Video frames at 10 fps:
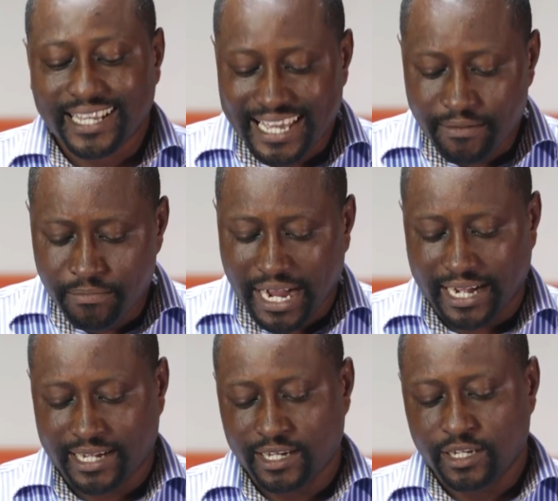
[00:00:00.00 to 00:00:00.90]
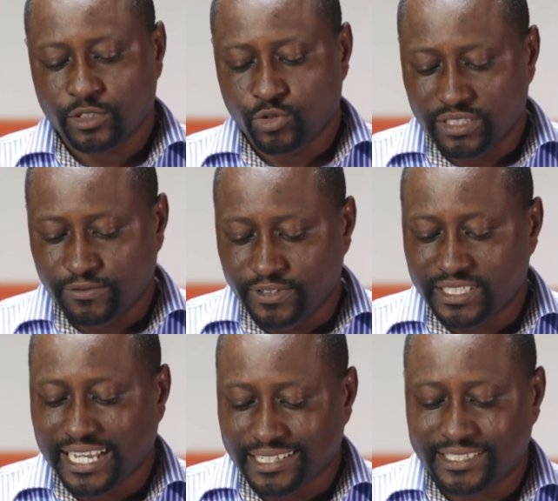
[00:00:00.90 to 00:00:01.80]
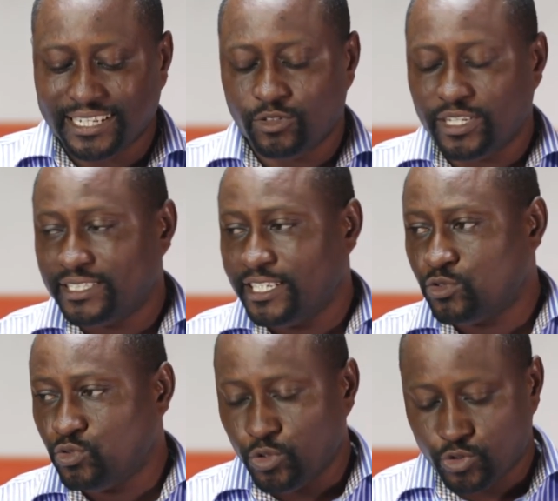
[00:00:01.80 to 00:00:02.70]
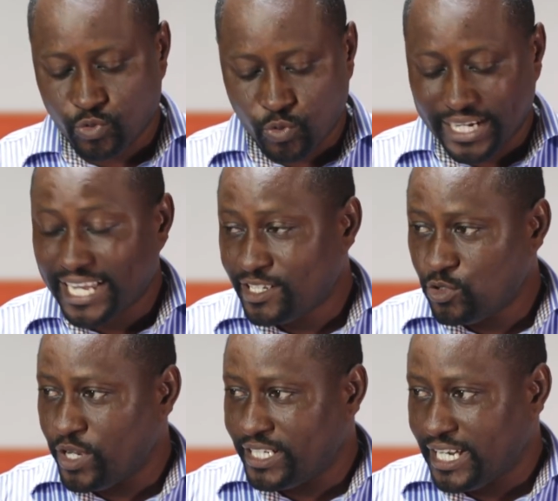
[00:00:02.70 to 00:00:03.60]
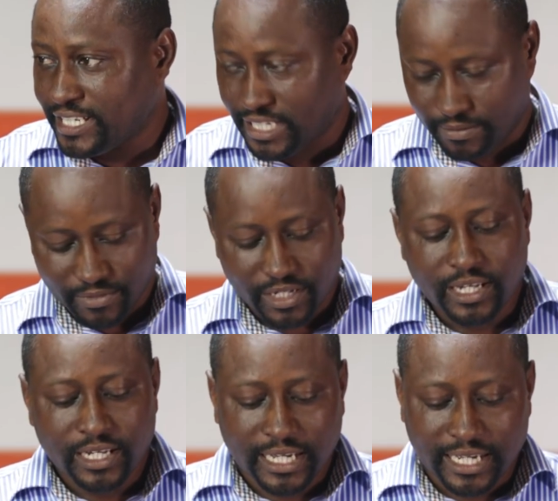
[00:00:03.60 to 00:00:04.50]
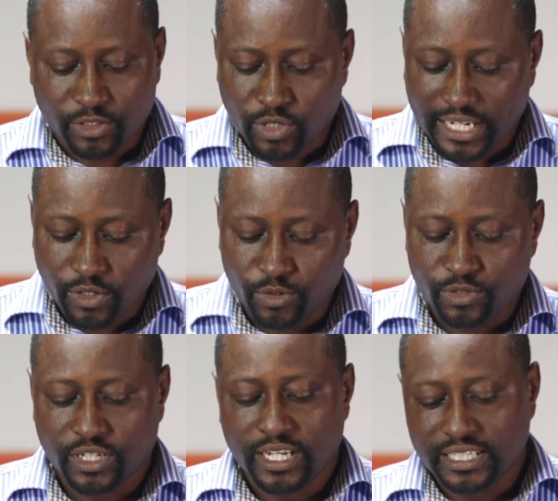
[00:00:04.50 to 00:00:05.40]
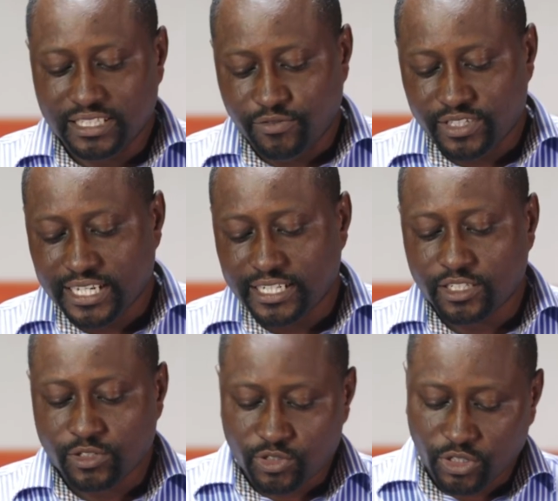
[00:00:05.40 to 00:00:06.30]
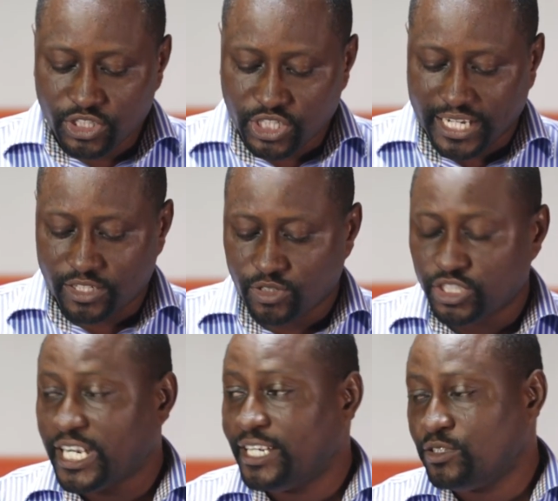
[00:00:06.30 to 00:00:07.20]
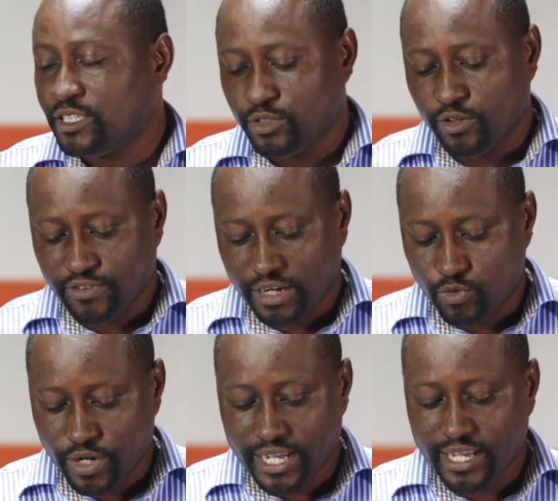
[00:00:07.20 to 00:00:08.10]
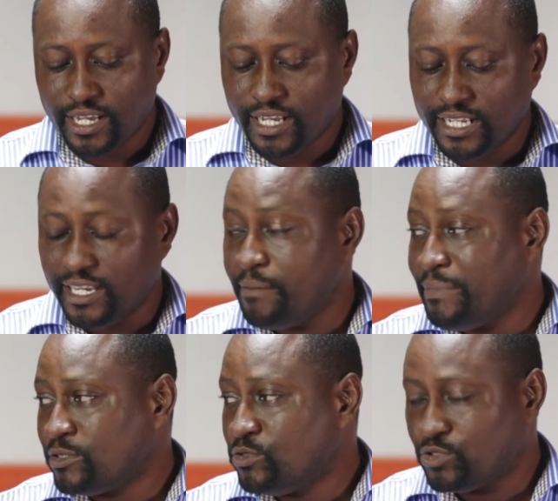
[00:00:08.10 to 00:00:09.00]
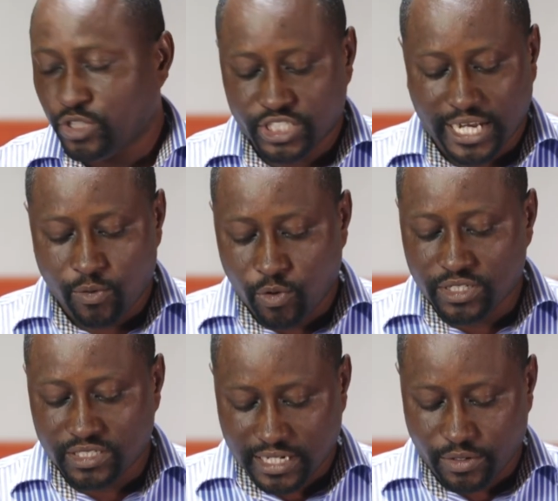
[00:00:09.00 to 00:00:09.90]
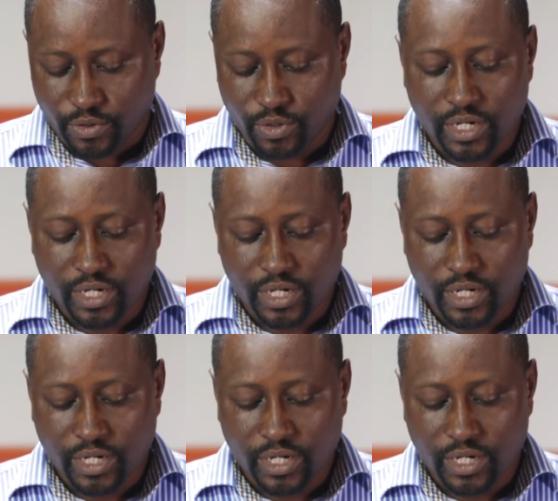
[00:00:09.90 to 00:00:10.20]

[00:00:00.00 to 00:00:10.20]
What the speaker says: came back to defeat Katsina United 2-1. I think you were in that game. Yeah. Tornadoes defeated Sunshine of Akure, embattled Sunshine 1-0.